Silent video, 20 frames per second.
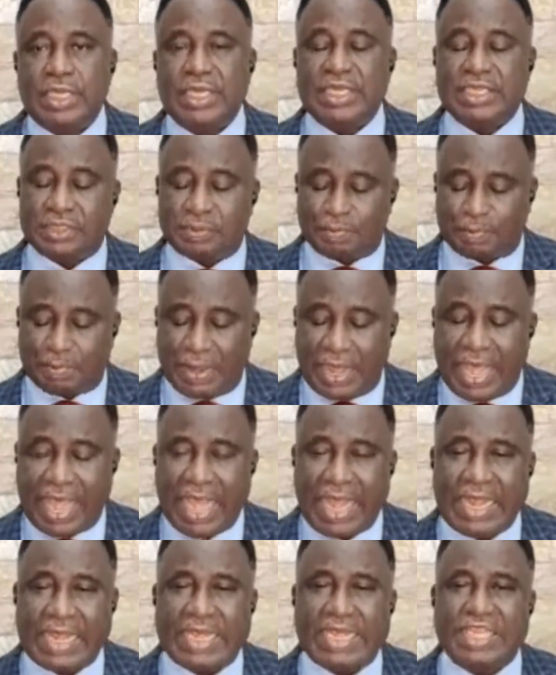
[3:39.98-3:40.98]
His
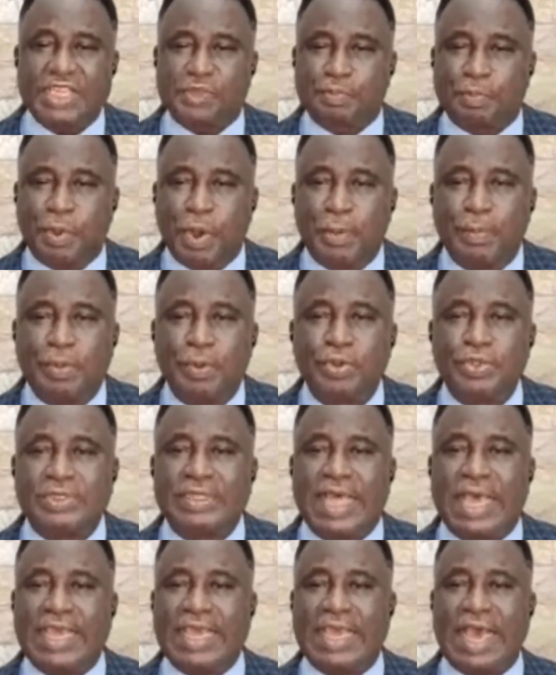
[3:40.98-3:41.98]
plan, his purpose
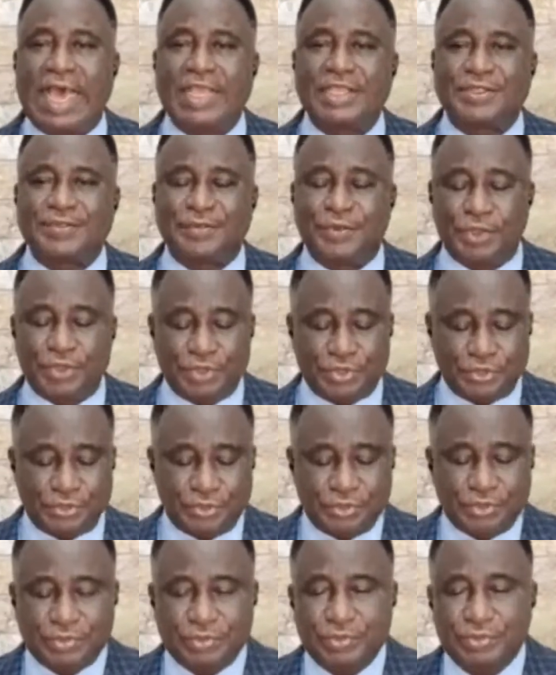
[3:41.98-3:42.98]
that he has for
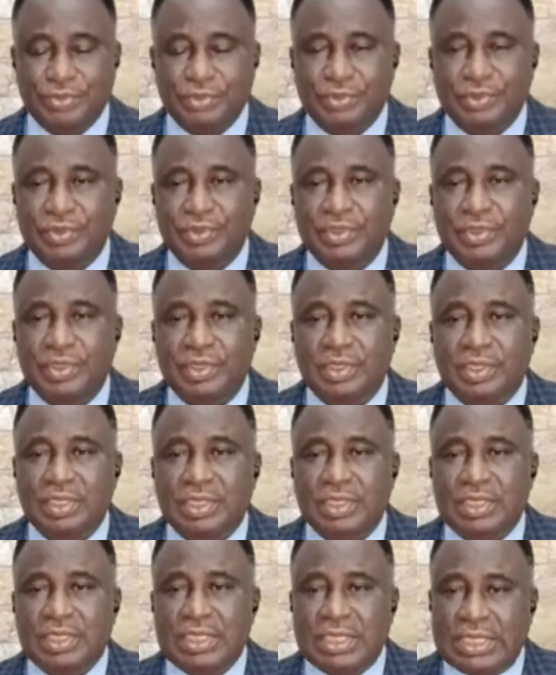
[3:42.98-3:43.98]
you,
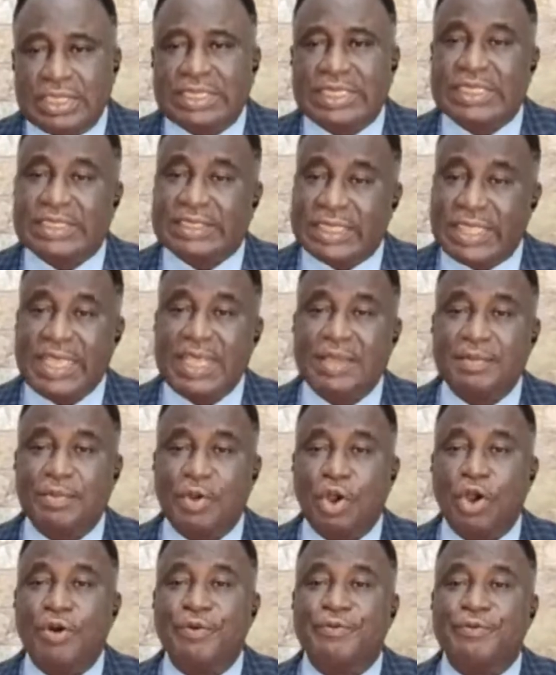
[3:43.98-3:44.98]
it is
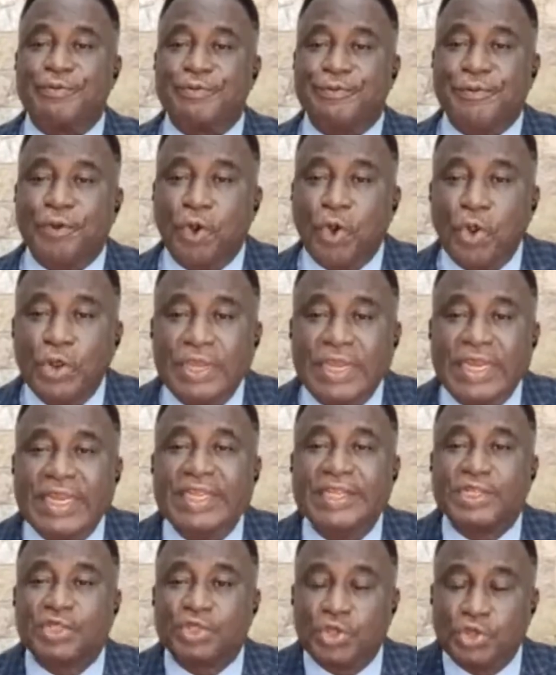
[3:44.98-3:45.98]
him unfolding
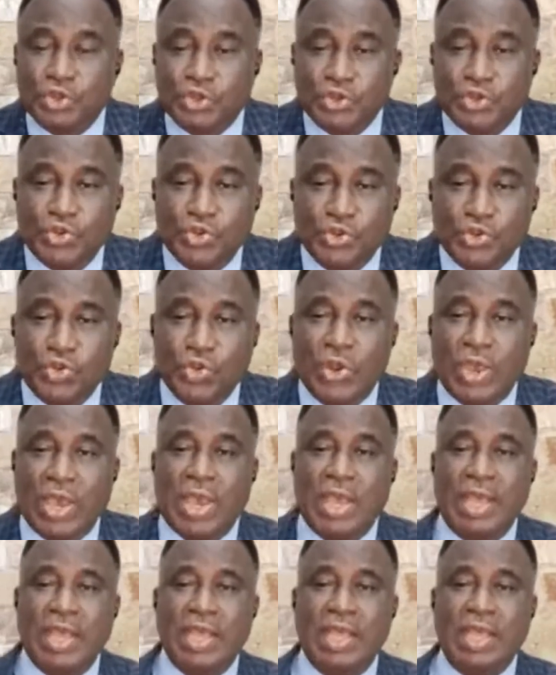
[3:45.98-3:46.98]
it to you
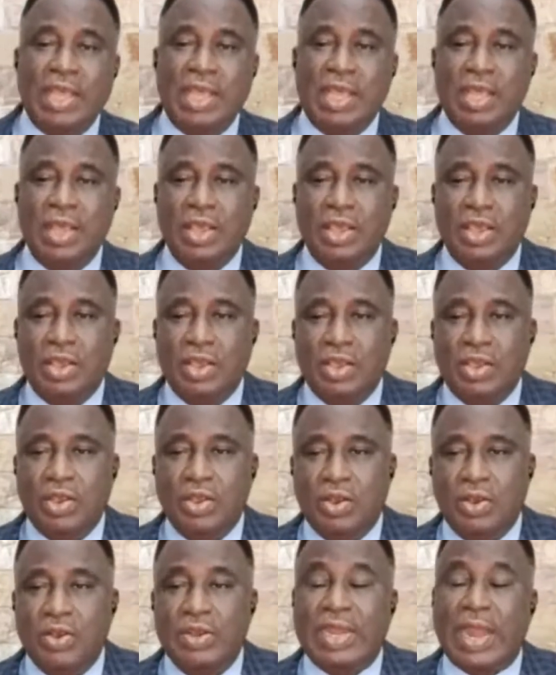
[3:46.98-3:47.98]

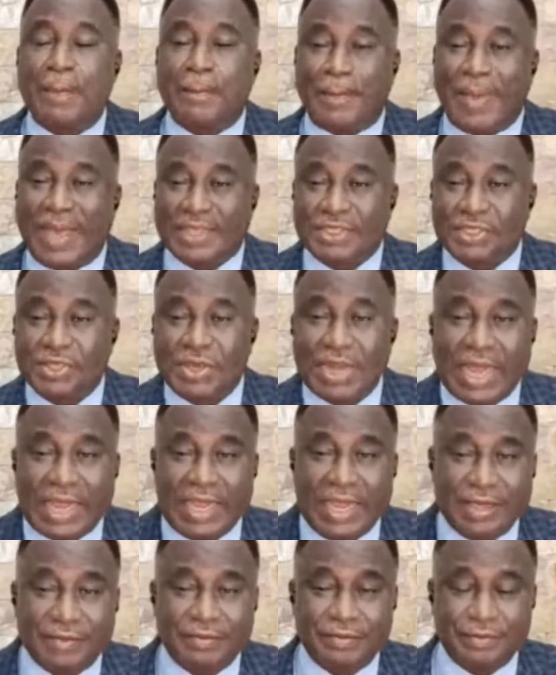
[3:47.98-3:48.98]
on a personal
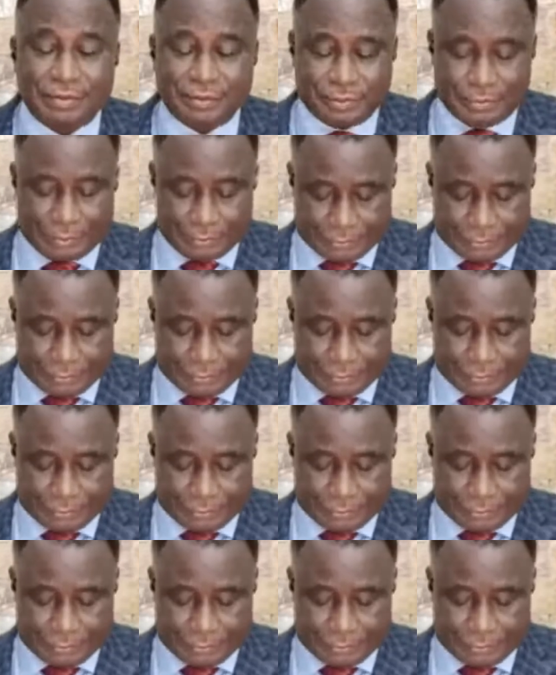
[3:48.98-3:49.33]
level.